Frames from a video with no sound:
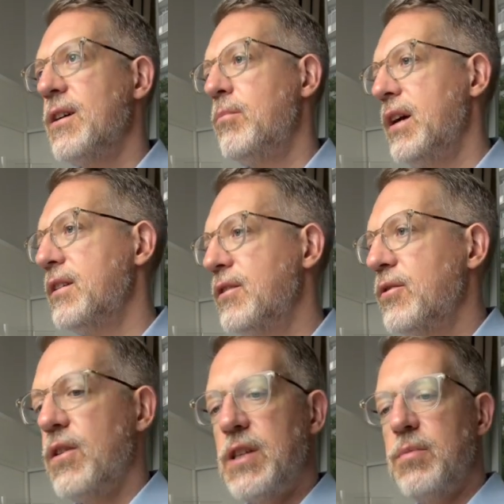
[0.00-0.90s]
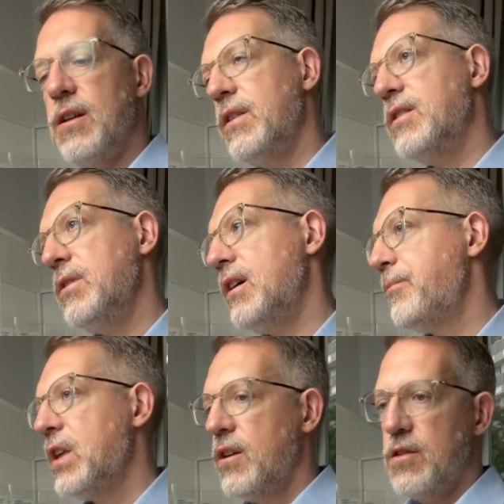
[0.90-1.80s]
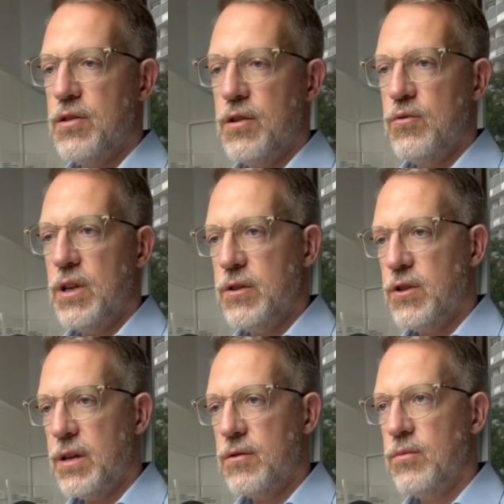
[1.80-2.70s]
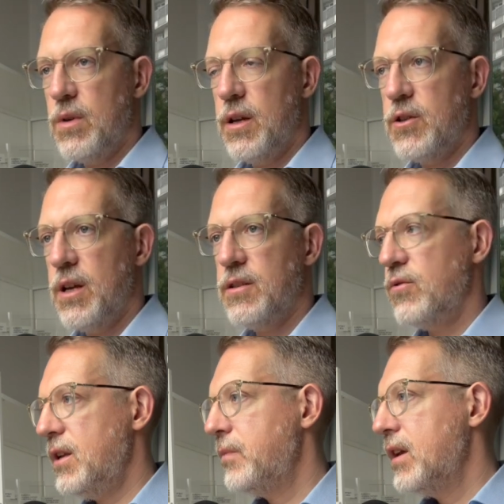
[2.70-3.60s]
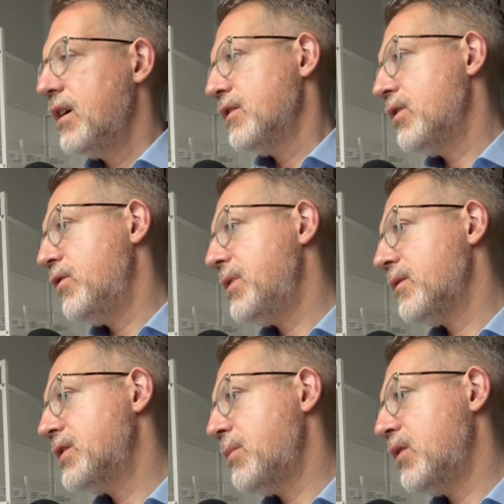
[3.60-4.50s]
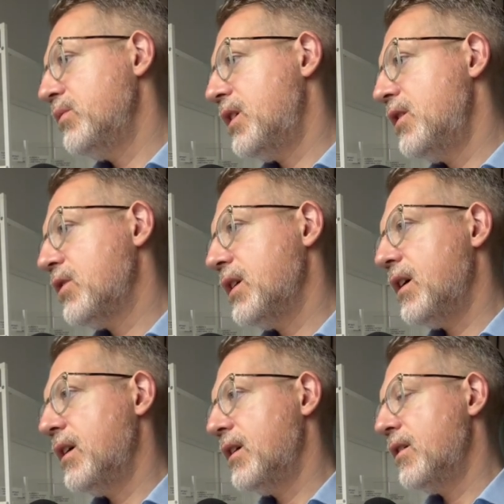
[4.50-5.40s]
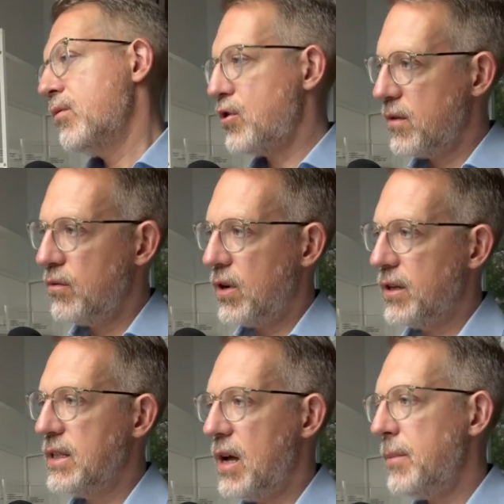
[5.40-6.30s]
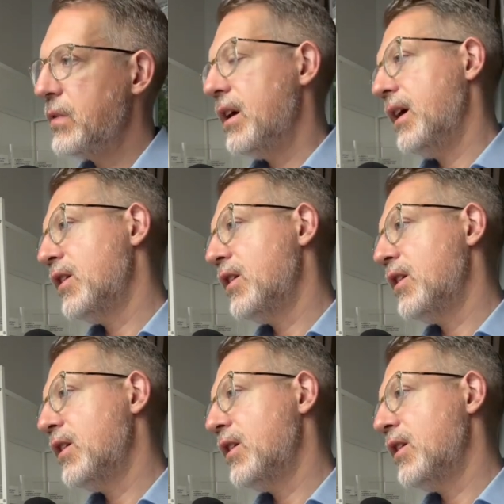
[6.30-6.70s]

Yeah, and what happened was the AI produced information that wasn't even in the original document. They called it a hallucination.